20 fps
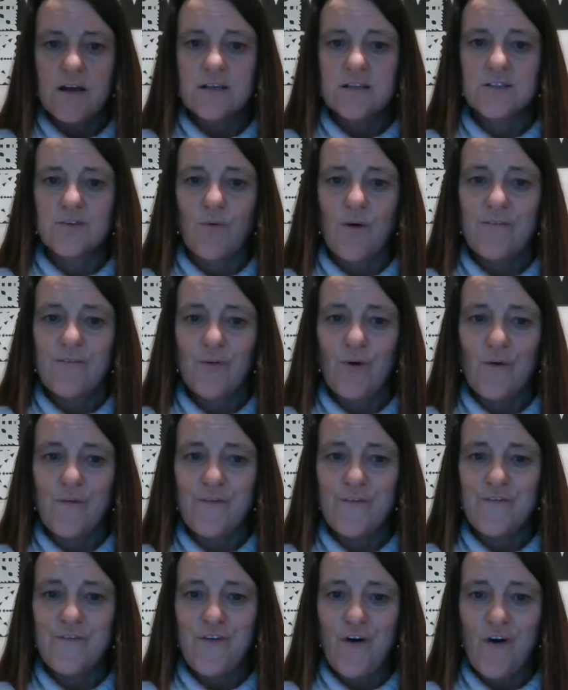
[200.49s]
So I've got
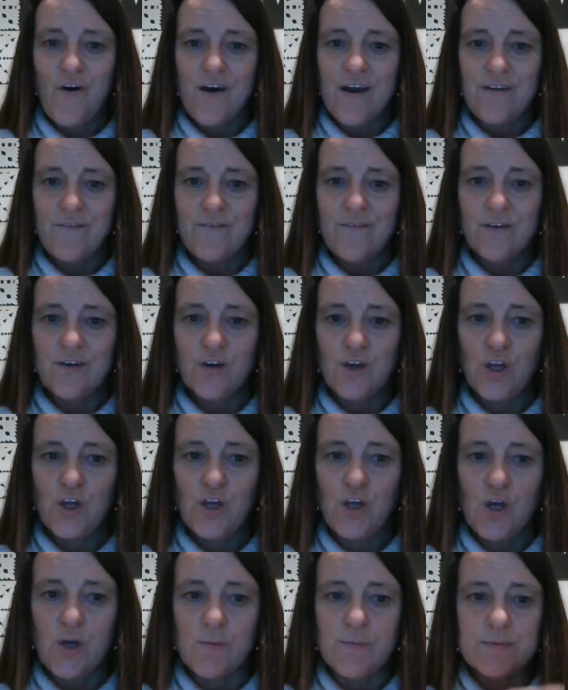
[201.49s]
5
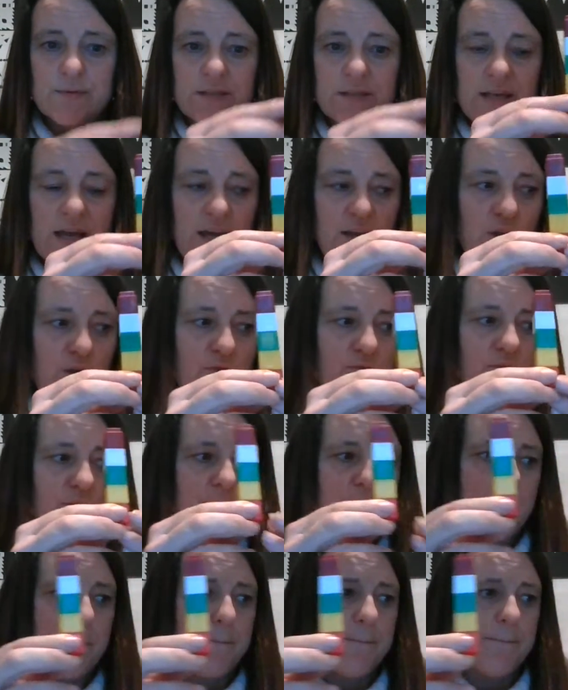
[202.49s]
cubes. Can you
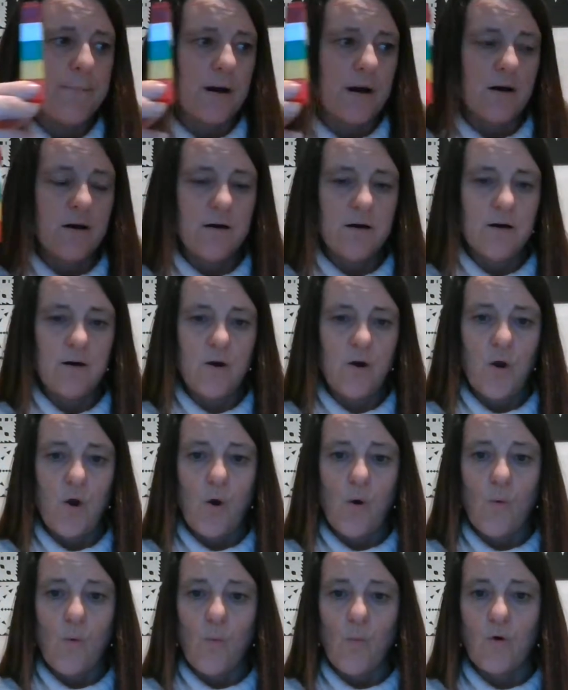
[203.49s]
remember
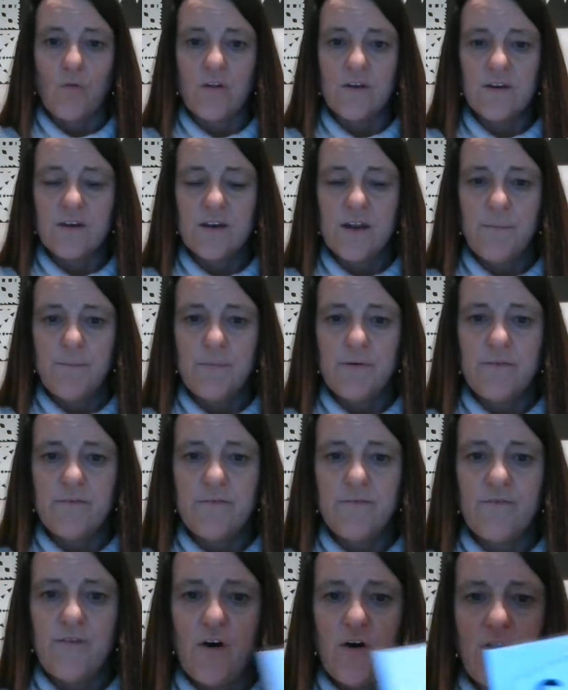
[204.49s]
what the number
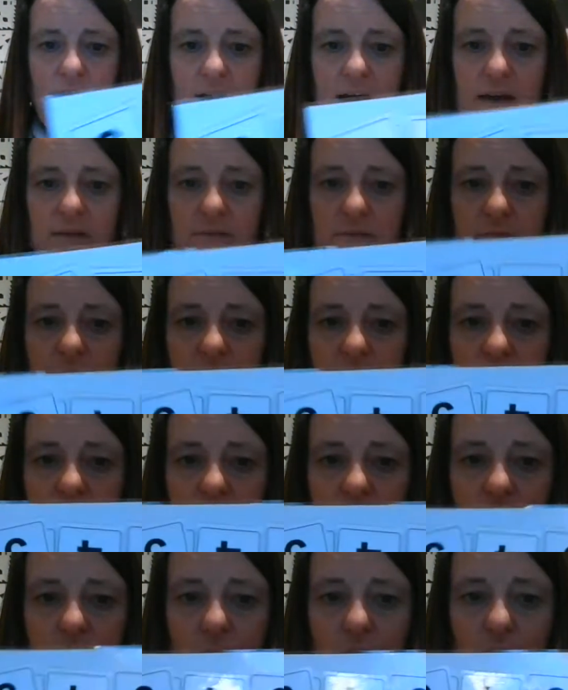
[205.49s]
5
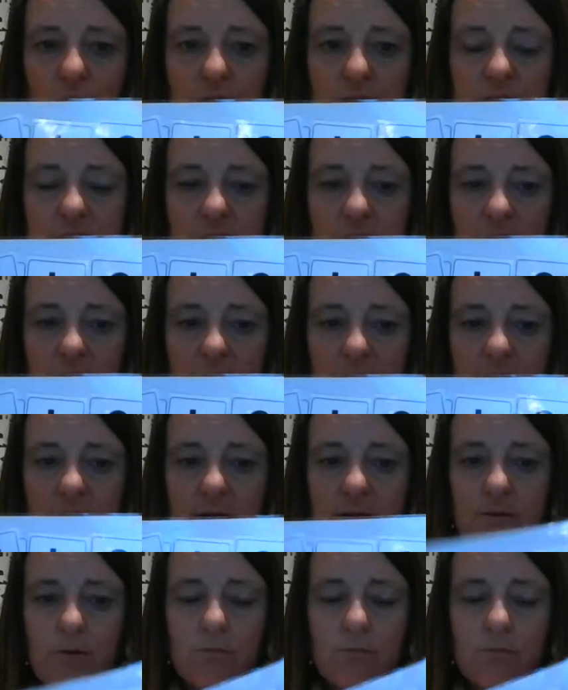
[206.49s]
looks like?